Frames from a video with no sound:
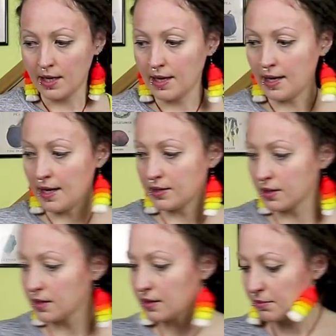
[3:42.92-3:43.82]
and
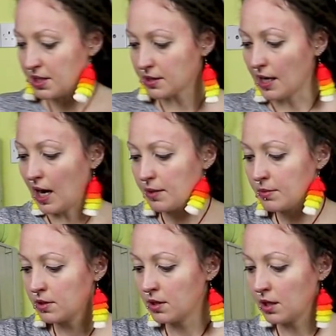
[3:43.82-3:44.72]
in the
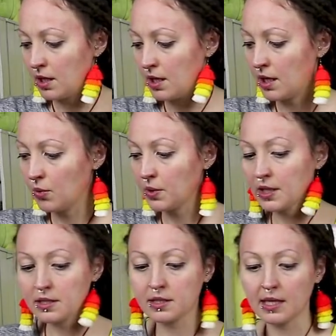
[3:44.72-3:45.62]
meantime we
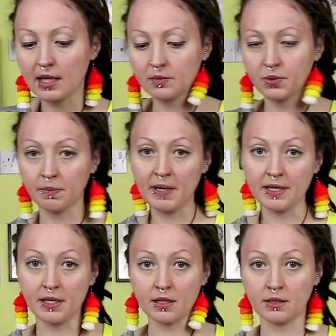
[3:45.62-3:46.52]
can start
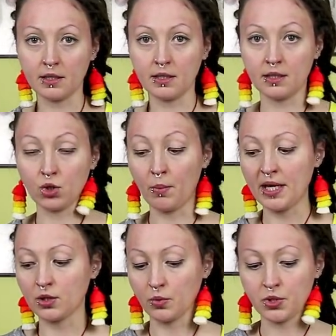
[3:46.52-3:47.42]
preparing the
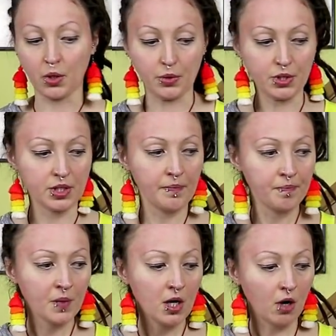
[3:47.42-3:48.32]
tomato sauce.
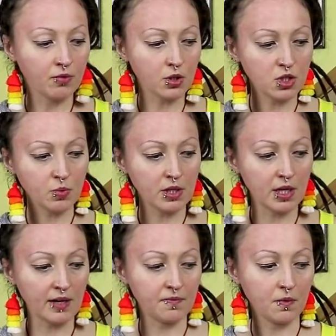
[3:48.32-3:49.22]
Of course, we
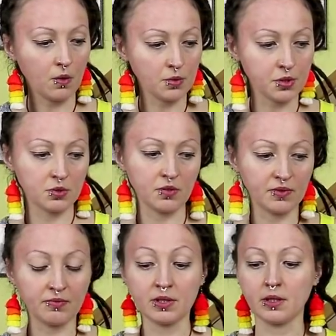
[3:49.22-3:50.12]
have all sorts of
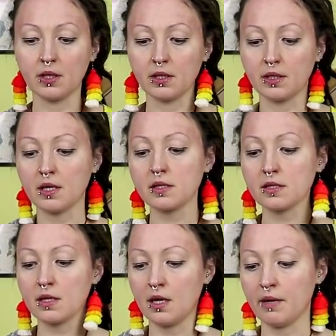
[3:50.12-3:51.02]
different
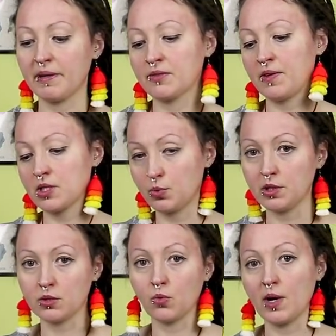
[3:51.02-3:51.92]
ingredients, but first we
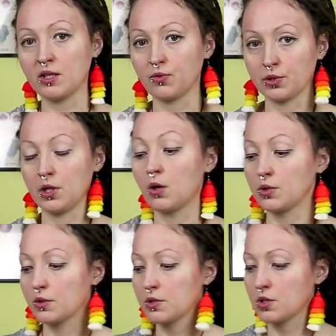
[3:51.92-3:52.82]
need to wait for the
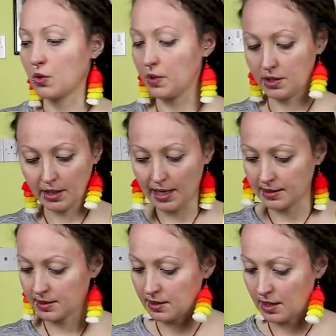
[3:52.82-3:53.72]
onion so it
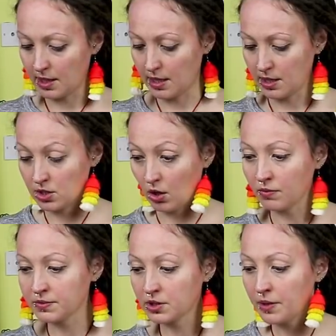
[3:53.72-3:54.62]
gets
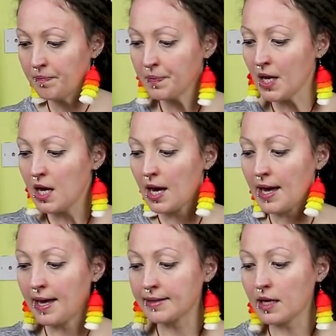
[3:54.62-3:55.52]
soft.
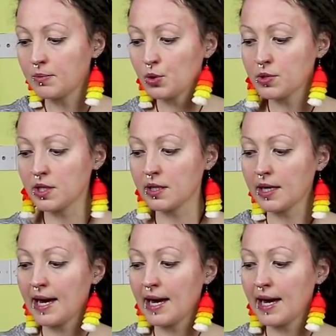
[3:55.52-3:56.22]
And I'm using